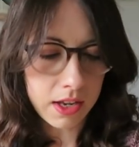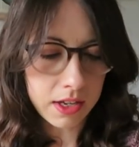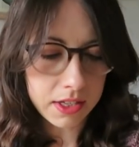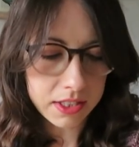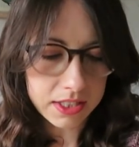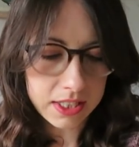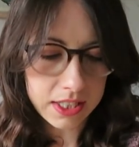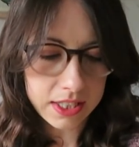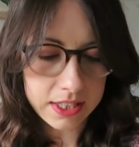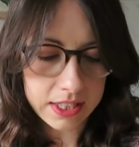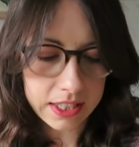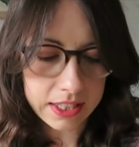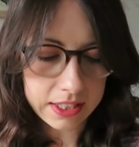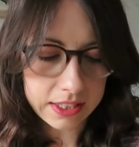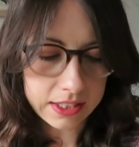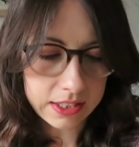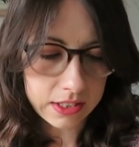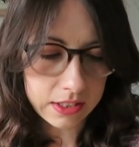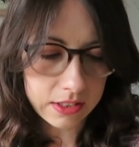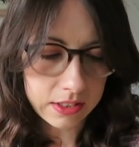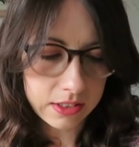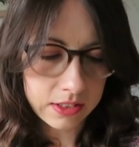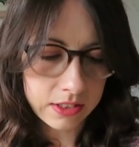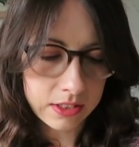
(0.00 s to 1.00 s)
like to think
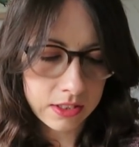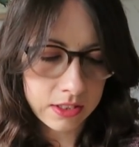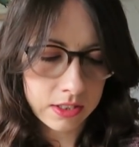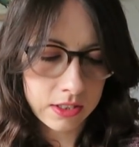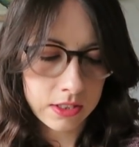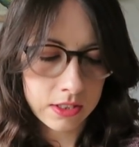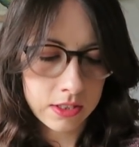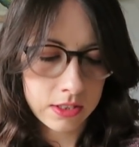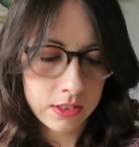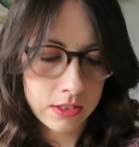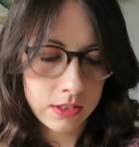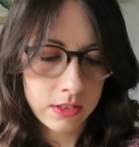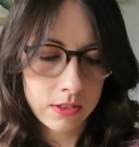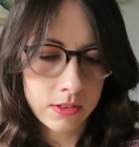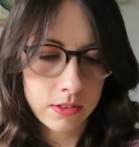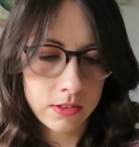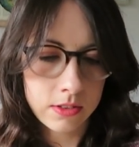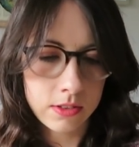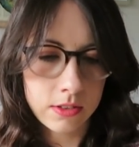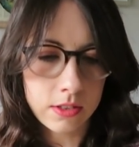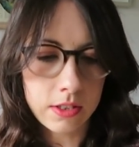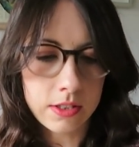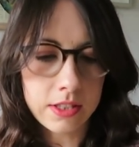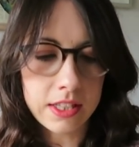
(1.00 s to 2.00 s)
that
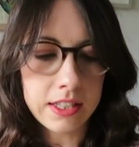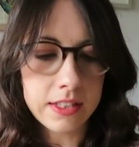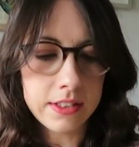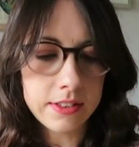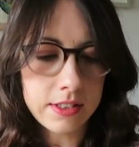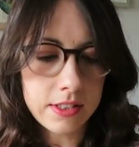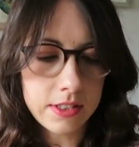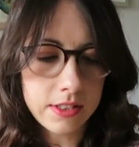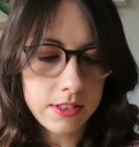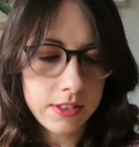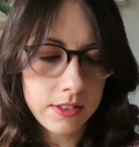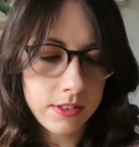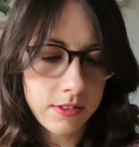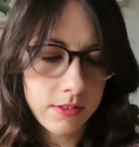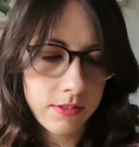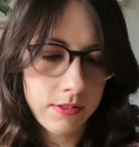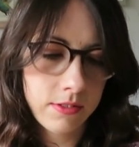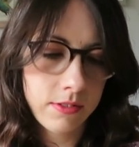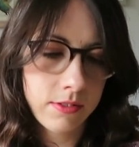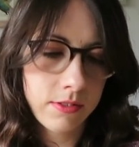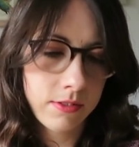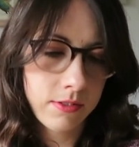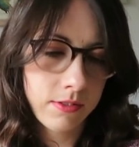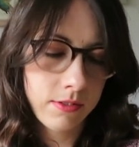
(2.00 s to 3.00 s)
the things that
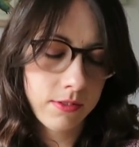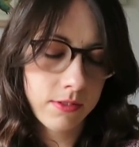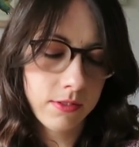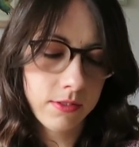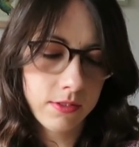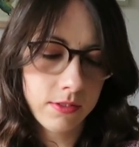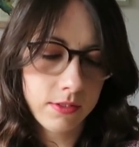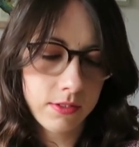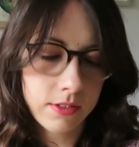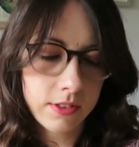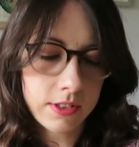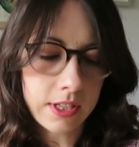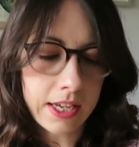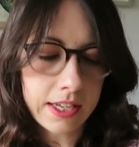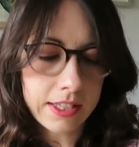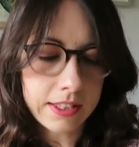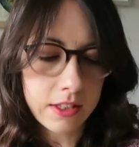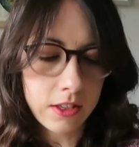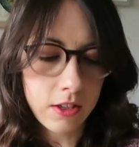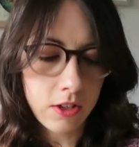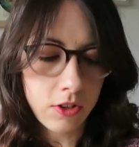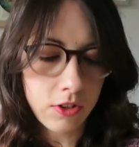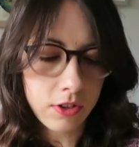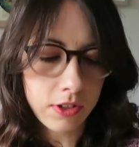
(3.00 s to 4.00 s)
take
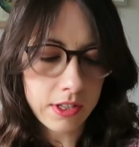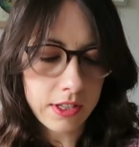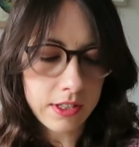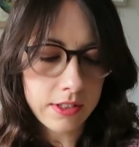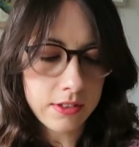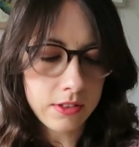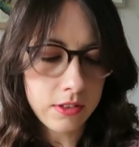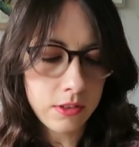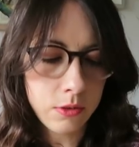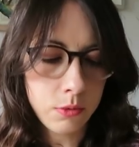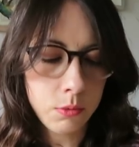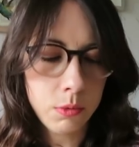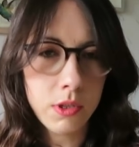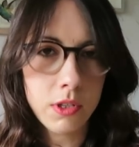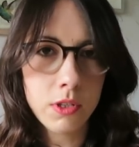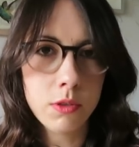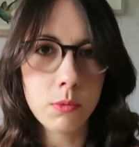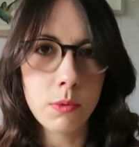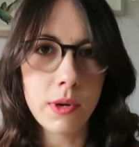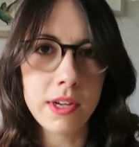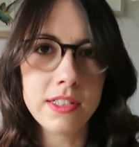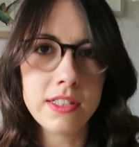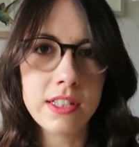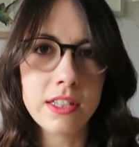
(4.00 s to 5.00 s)
the longest are
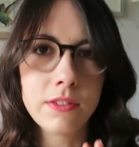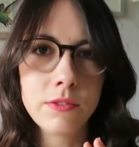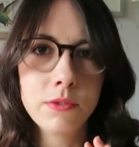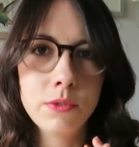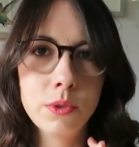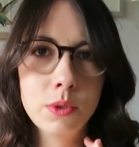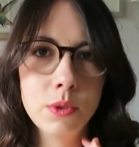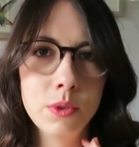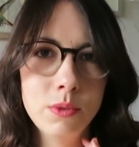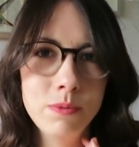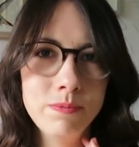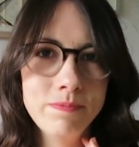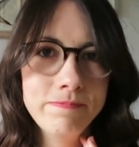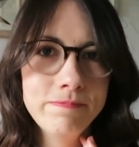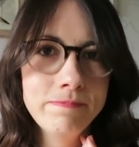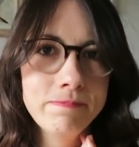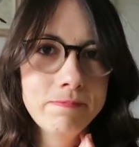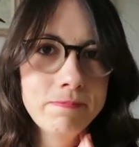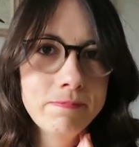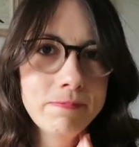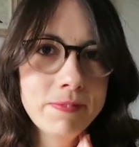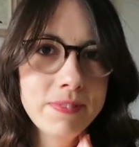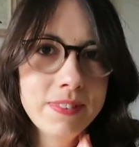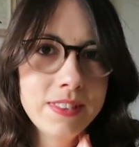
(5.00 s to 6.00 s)
worth waiting for,
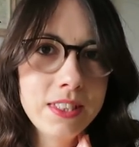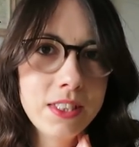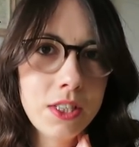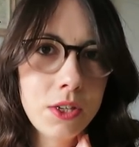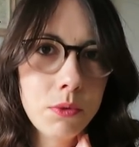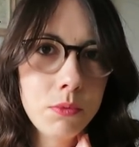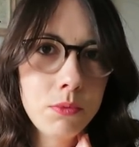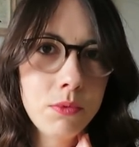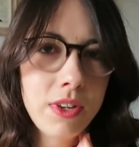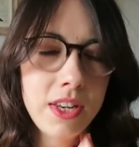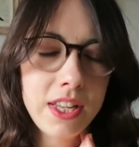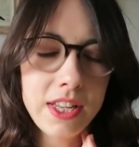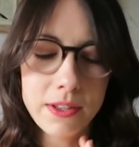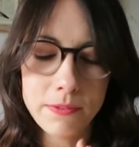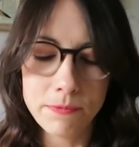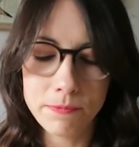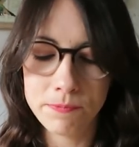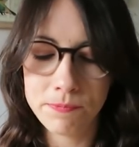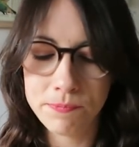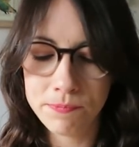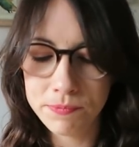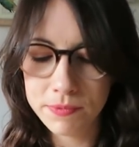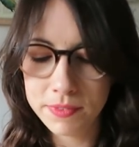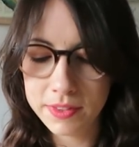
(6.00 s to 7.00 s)
hopefully.
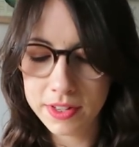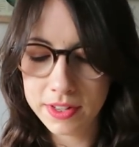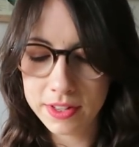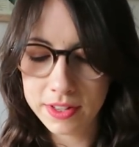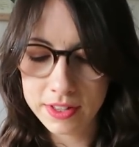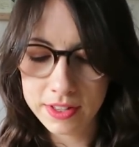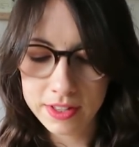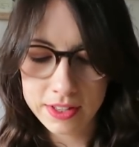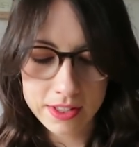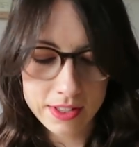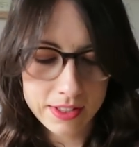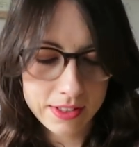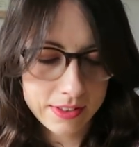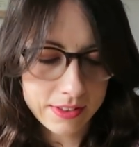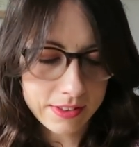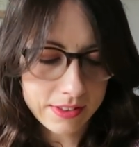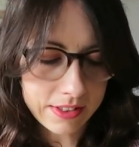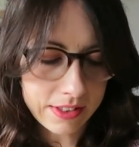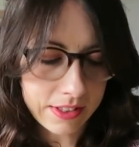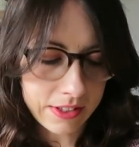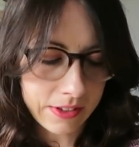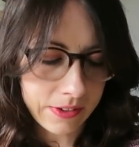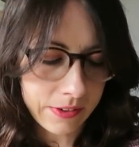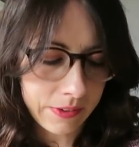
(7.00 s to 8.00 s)

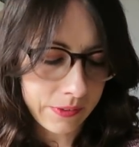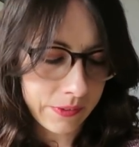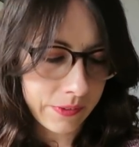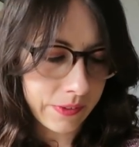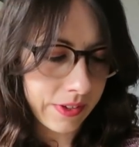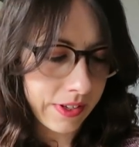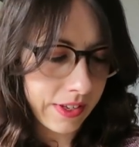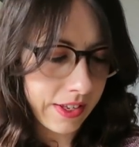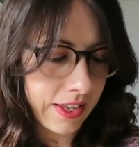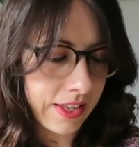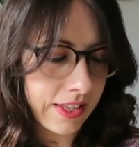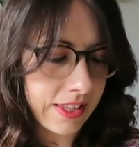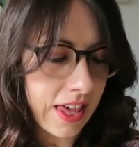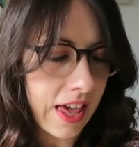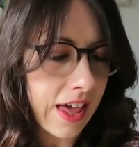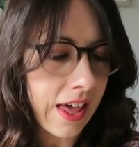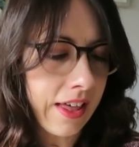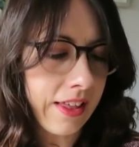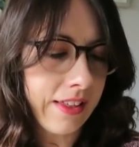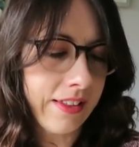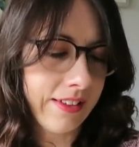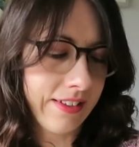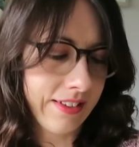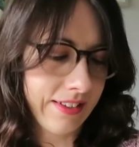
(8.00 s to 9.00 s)
So, yeah,
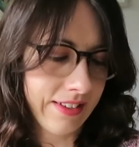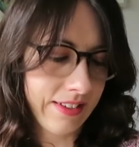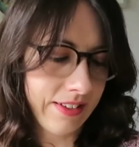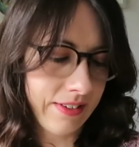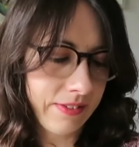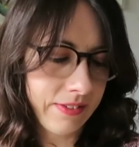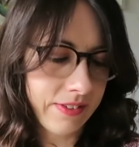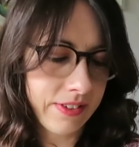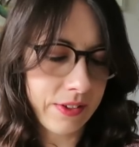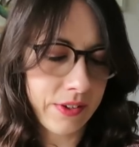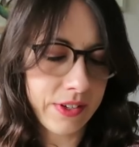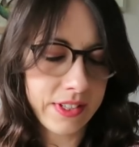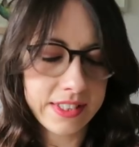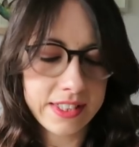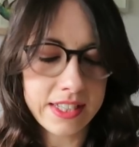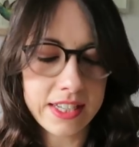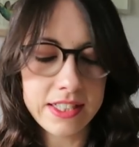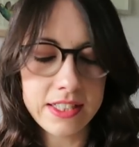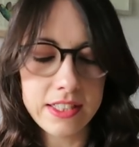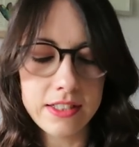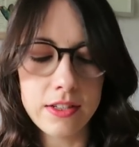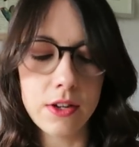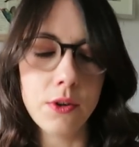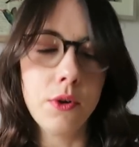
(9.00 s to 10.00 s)
so
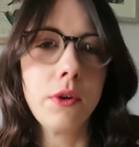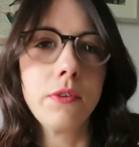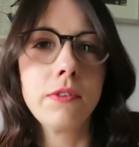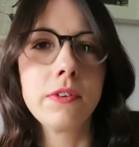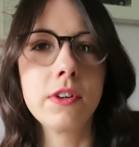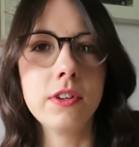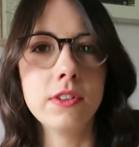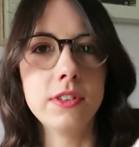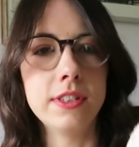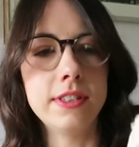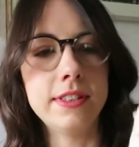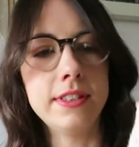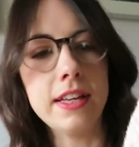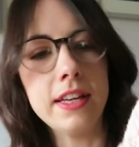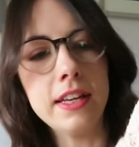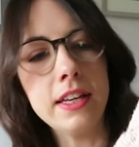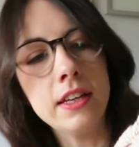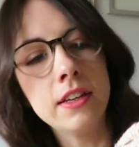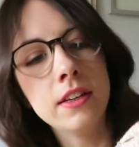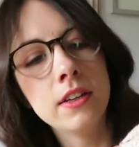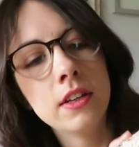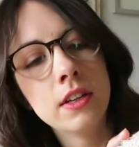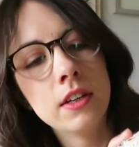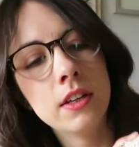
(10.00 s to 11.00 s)
excited. Oh, I forgot to
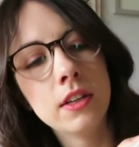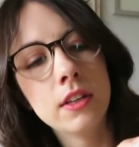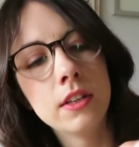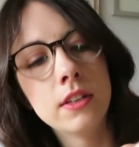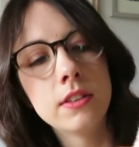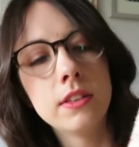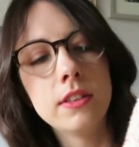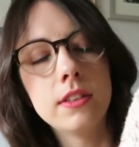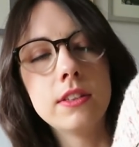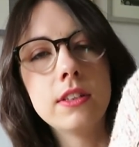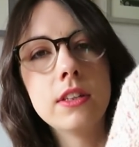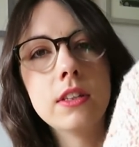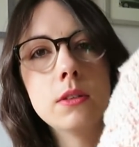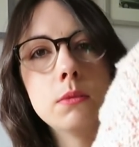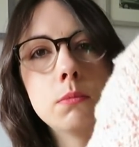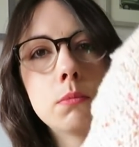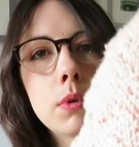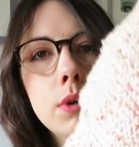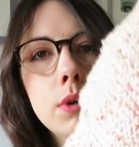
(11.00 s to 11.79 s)
say, this little